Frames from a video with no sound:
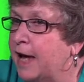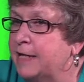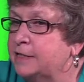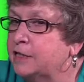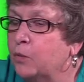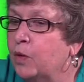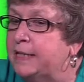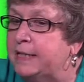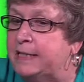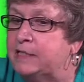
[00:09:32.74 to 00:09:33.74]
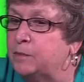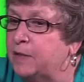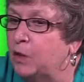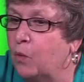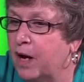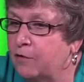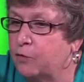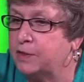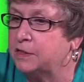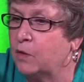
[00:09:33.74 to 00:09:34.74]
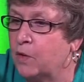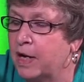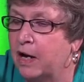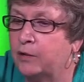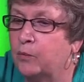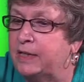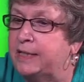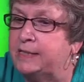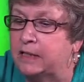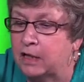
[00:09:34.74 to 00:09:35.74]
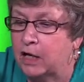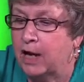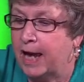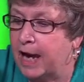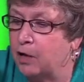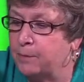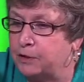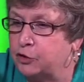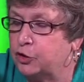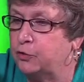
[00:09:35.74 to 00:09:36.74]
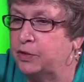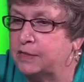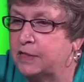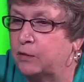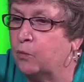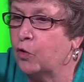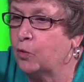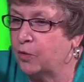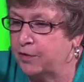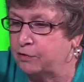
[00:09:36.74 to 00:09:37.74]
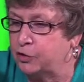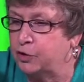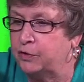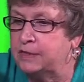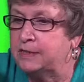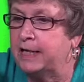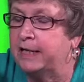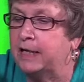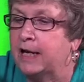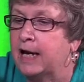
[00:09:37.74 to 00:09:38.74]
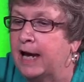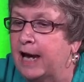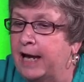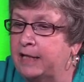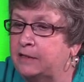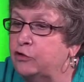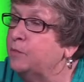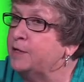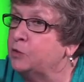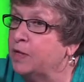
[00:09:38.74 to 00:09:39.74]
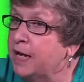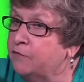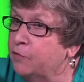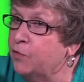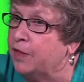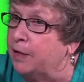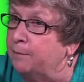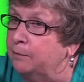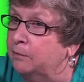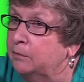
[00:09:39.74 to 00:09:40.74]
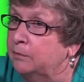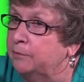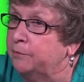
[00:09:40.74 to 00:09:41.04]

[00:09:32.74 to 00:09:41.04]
And so we need to be aware of what's going on, and we need to help our students and work with our students and do the best we can for them.